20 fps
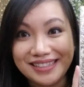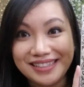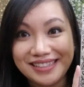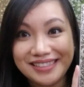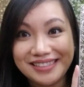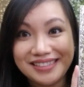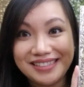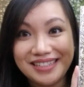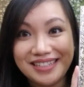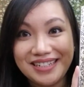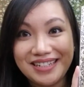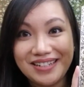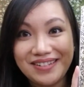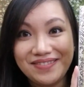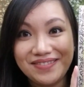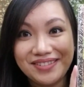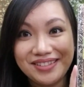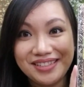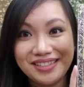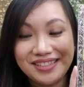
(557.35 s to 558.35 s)
I
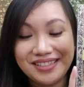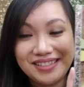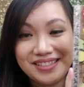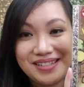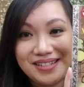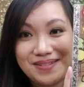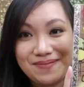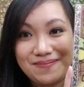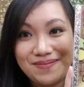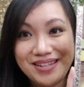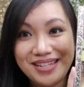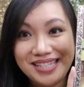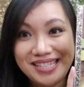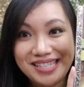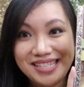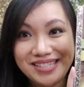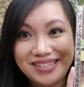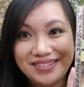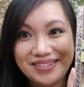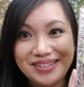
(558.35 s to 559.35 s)
love a good
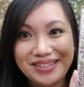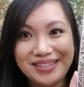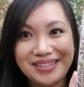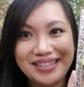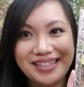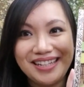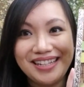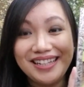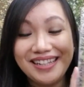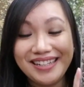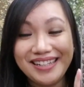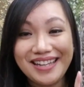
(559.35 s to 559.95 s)
mystery.